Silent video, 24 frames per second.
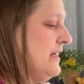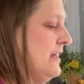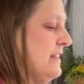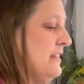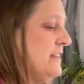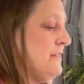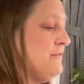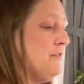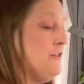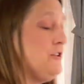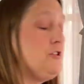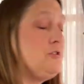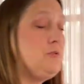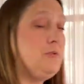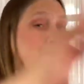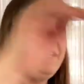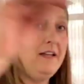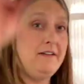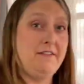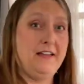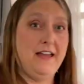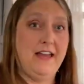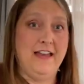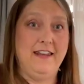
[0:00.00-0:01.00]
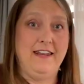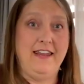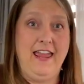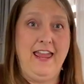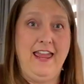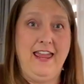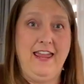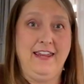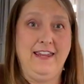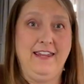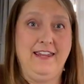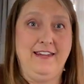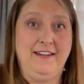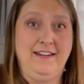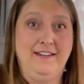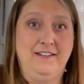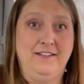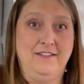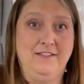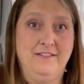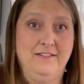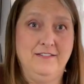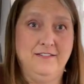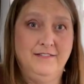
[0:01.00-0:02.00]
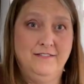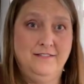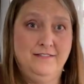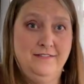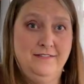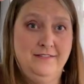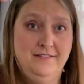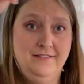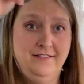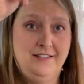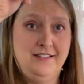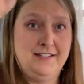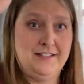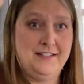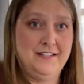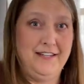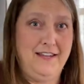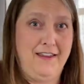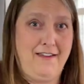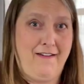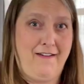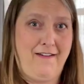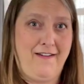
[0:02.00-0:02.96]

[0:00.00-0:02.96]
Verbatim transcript: the first one I've had hanging, let's see,